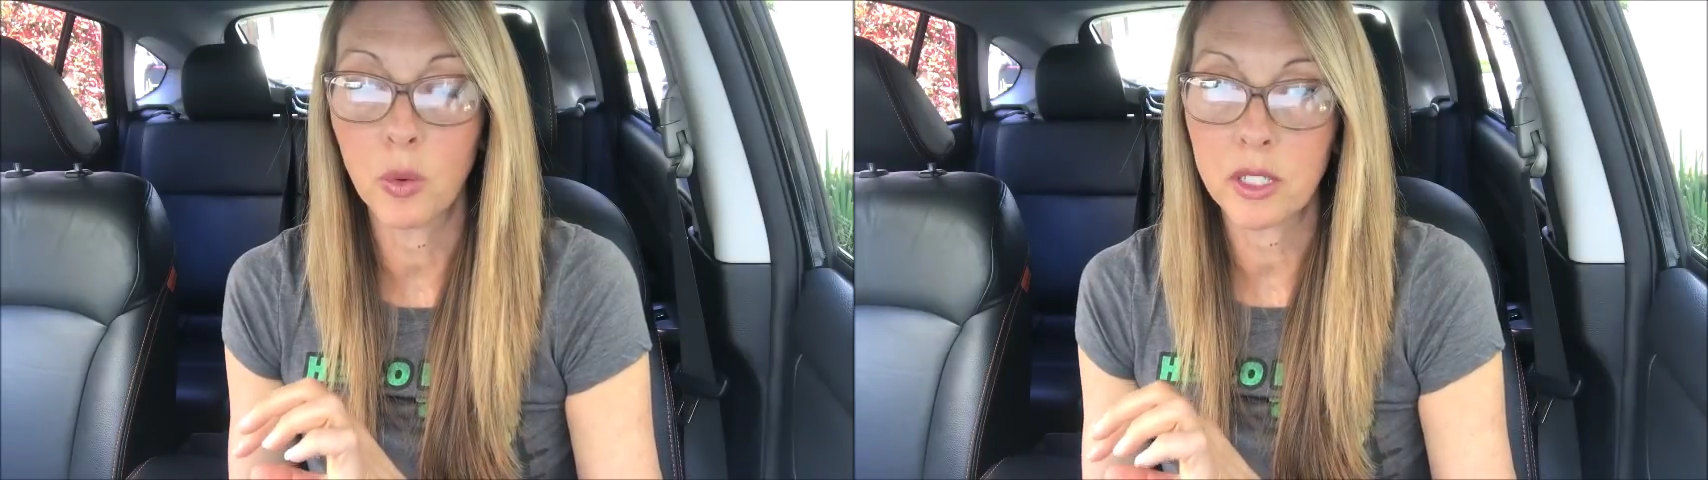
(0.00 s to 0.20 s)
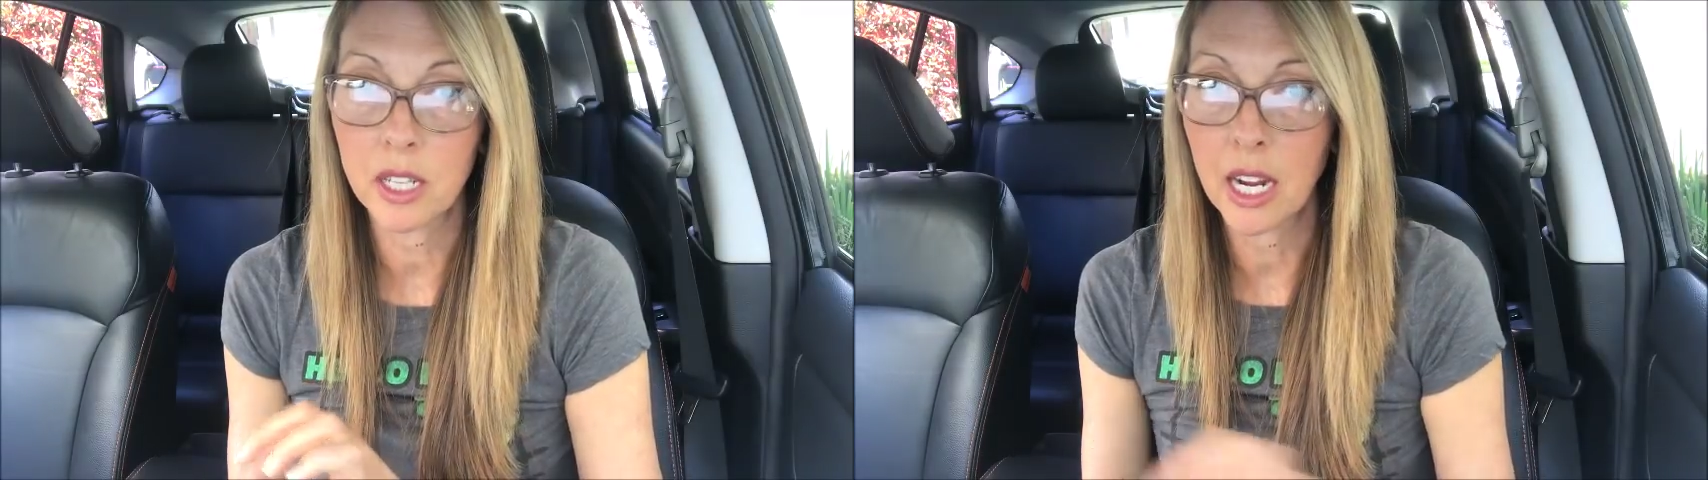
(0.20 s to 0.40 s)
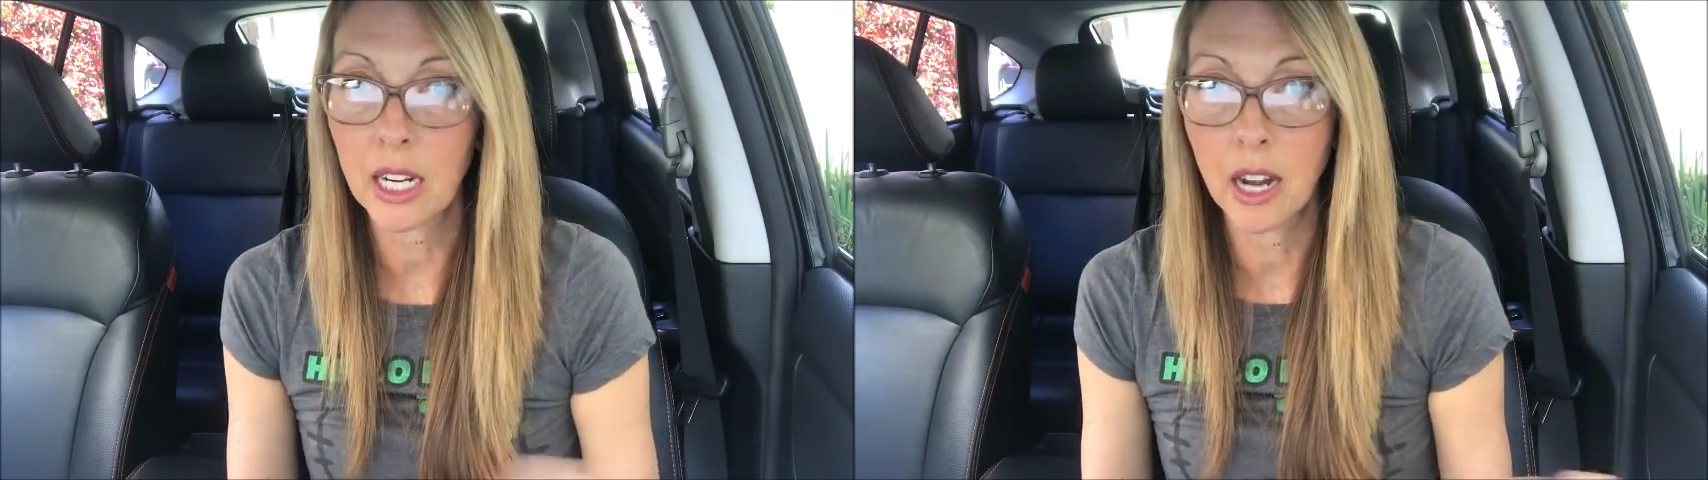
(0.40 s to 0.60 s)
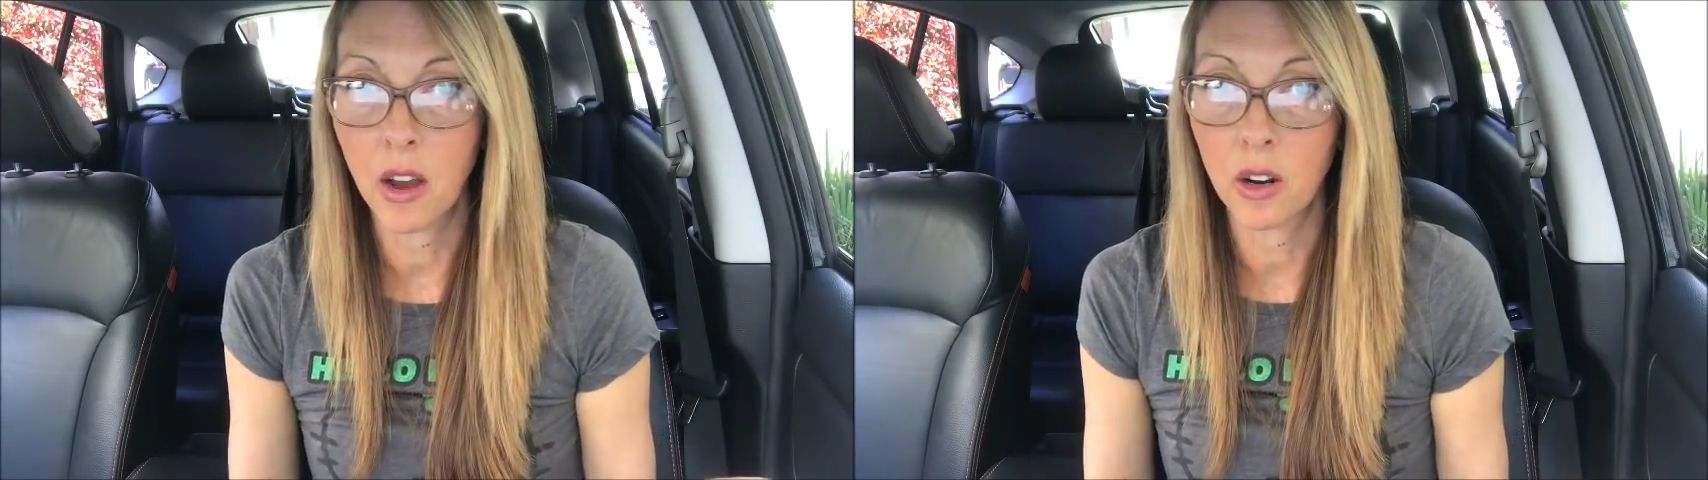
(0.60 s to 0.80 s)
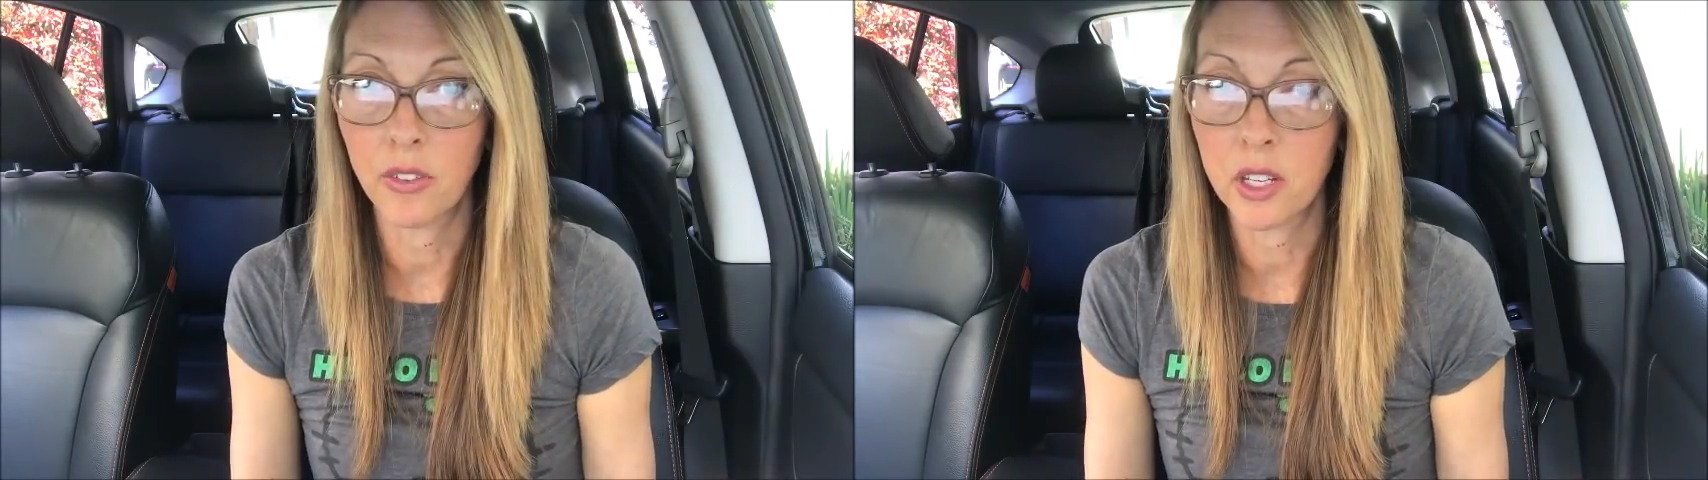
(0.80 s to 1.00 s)
was taken
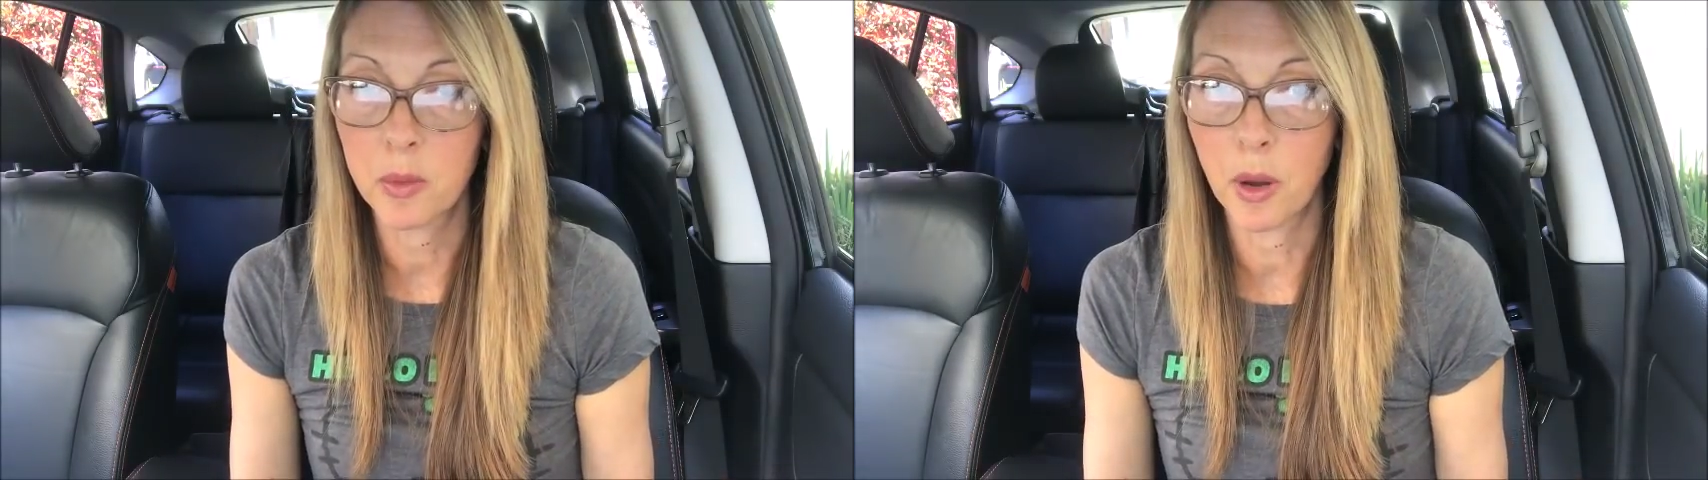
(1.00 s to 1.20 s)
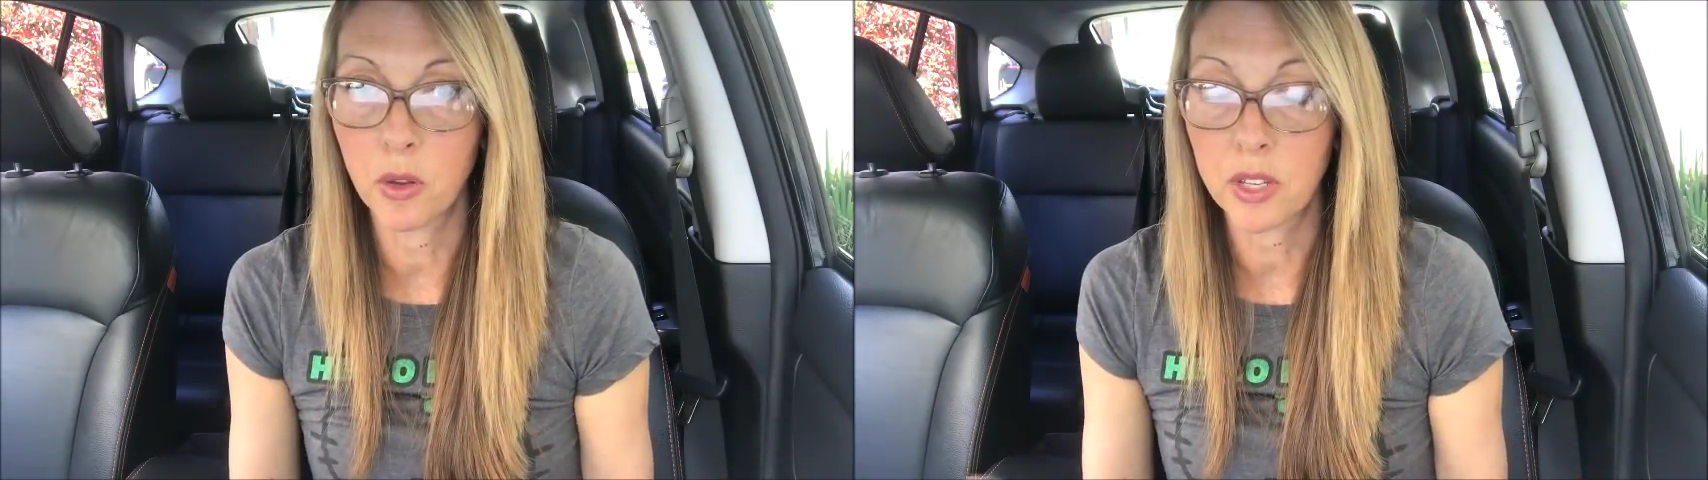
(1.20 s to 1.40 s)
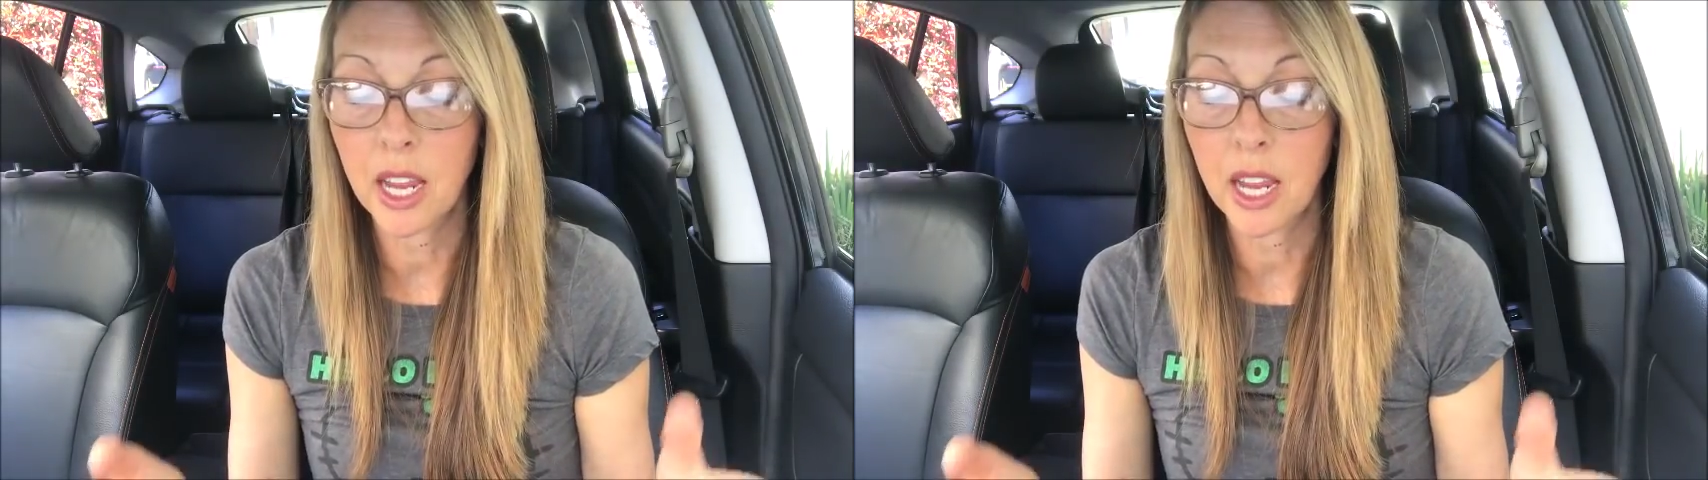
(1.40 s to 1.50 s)
out of his bones.